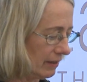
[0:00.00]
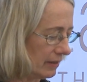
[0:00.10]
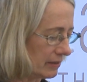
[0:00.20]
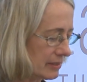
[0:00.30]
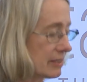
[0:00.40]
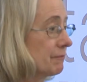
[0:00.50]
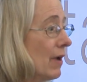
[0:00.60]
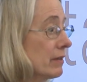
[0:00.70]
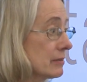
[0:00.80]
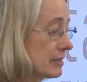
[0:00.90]
It's the
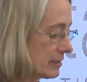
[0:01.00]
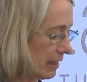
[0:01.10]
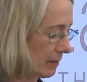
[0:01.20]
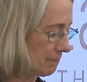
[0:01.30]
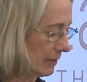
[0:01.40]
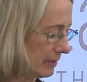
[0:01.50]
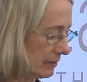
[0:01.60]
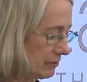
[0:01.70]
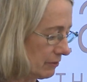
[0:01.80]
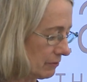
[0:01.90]
final step
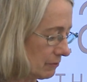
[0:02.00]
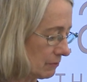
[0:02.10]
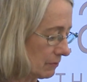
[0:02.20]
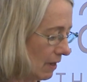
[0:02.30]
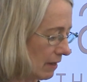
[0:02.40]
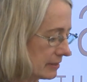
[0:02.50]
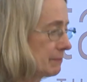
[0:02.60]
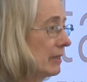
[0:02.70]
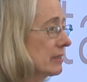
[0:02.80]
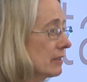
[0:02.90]
to
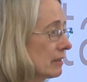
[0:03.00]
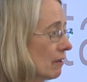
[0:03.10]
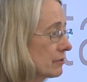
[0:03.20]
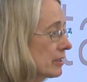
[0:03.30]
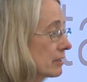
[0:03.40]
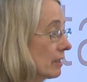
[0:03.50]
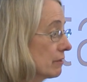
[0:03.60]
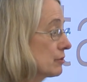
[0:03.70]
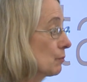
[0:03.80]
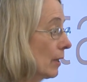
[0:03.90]
us making our
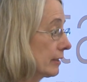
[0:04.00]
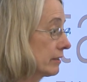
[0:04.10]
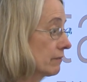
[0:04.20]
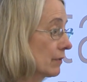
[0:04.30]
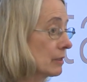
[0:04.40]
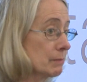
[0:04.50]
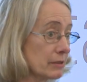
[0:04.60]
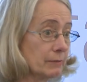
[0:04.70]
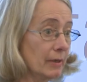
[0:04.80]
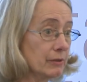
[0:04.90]
technology widely
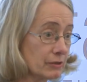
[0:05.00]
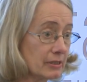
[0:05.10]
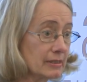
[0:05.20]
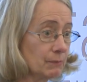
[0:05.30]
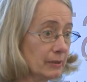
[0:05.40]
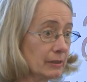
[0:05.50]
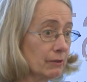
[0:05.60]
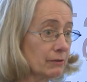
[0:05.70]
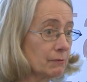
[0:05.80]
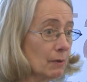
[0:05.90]
available to patients.
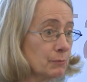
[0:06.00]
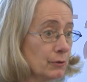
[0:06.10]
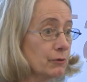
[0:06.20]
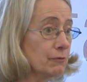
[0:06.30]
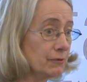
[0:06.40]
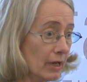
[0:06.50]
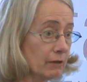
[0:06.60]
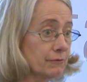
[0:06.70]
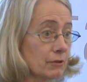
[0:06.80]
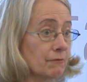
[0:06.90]
We are approved
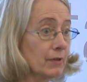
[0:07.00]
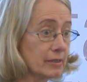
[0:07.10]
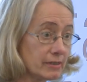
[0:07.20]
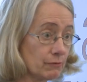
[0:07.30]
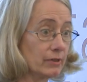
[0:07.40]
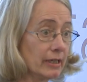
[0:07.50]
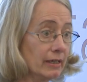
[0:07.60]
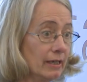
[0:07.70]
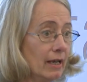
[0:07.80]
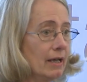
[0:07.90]
now for a phase
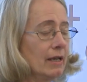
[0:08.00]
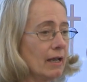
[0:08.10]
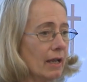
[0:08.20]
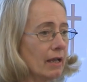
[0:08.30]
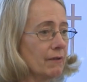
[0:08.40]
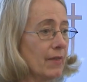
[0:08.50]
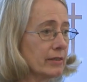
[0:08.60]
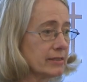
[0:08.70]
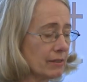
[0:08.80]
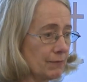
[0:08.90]
three, and
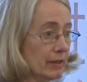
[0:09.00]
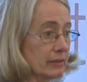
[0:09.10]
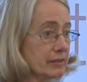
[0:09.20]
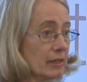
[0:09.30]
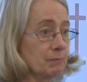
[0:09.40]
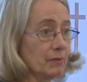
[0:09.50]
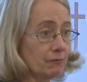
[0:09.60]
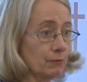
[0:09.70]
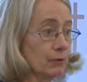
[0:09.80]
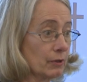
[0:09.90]
that's the final step
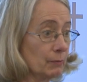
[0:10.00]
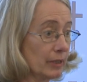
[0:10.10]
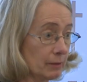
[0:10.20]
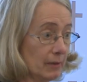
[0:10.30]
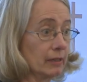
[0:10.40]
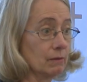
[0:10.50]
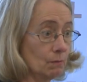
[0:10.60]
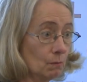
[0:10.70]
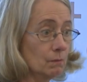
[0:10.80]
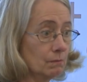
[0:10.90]
before we can make
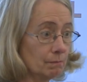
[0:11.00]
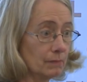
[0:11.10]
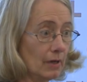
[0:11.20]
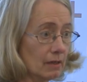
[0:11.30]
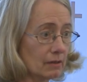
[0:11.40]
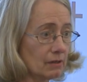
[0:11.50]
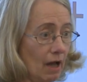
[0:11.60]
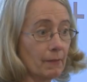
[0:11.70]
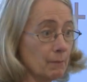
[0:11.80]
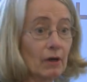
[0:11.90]
it uh,
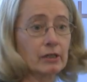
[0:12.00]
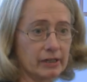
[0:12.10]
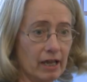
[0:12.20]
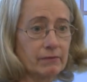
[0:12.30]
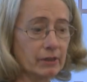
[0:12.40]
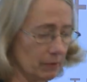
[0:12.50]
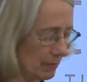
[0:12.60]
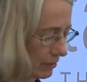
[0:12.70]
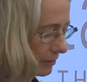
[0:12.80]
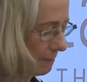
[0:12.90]
on the market, have it on the
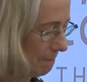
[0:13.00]
market.